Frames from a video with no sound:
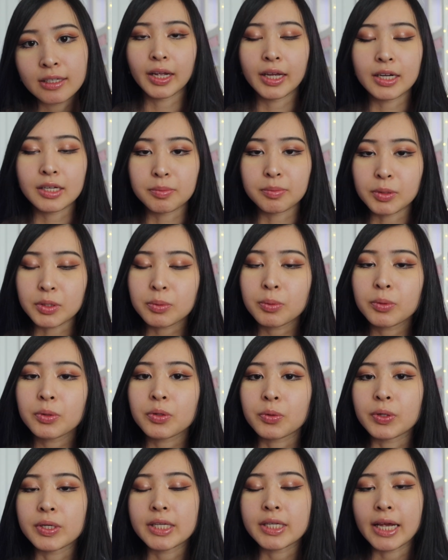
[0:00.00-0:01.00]
It is multiple
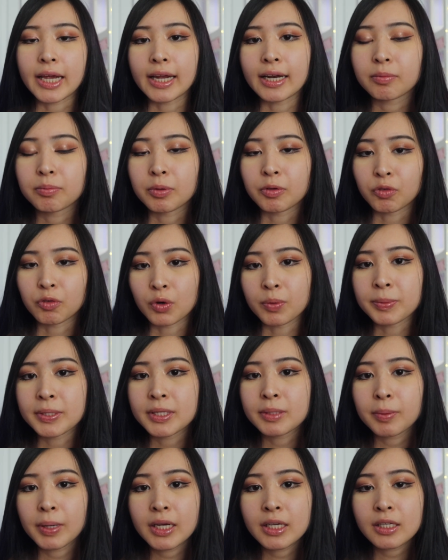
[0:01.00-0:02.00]
choice and
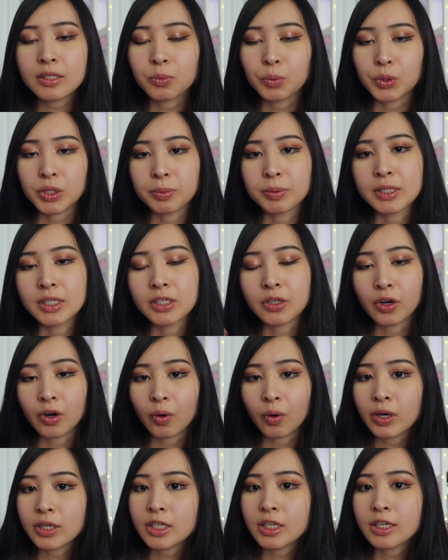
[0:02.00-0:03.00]
performance based, which means there are
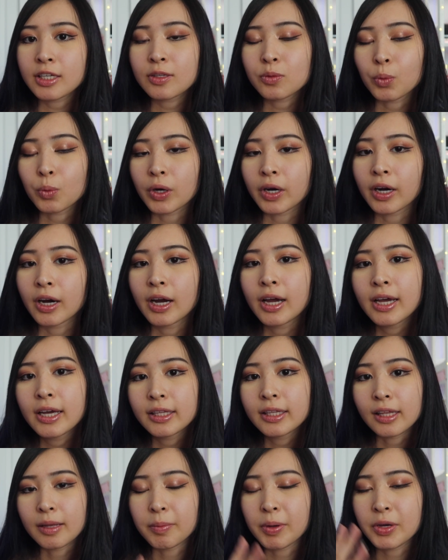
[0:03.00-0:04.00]
questions where
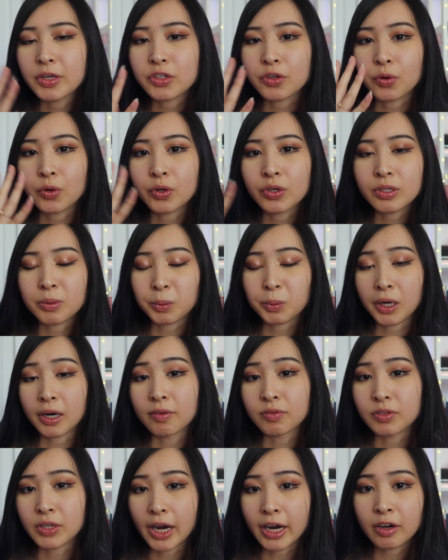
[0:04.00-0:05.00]
they may show you some kind
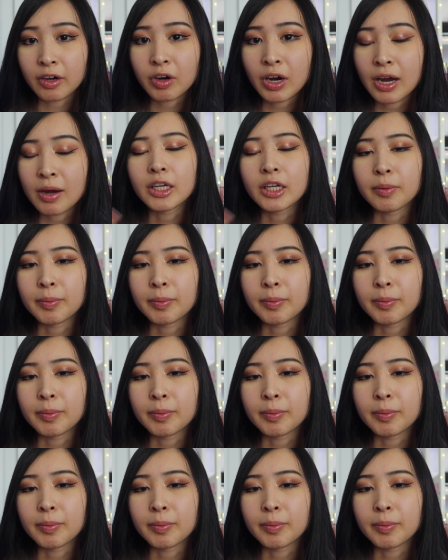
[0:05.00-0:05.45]
of diagram.